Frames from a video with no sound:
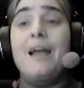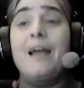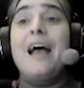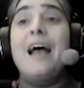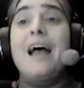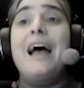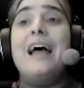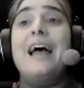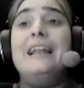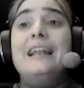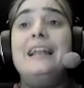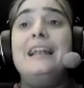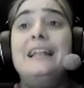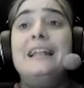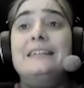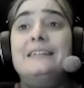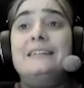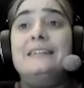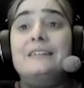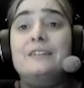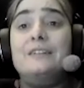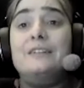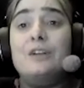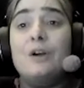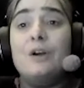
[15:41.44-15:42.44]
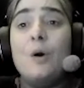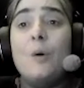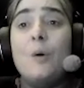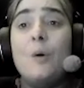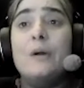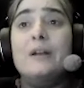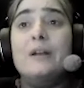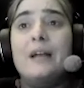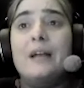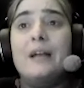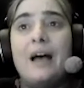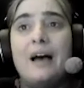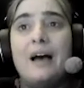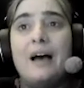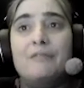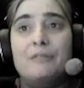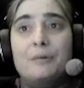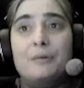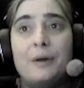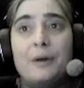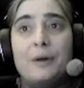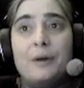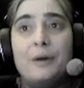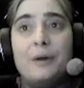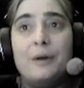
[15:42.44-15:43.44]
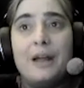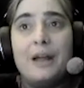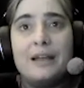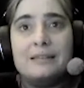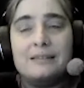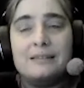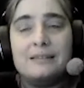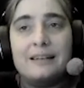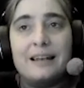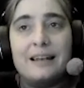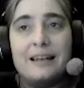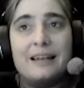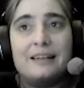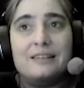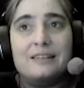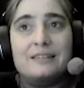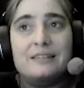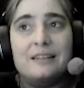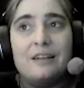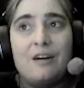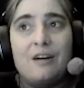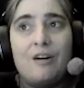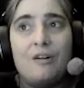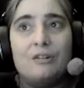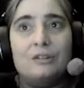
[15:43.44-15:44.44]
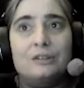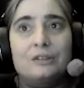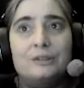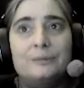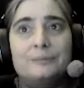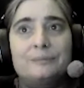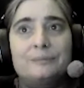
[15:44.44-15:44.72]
And let it go and have a rest, legs long.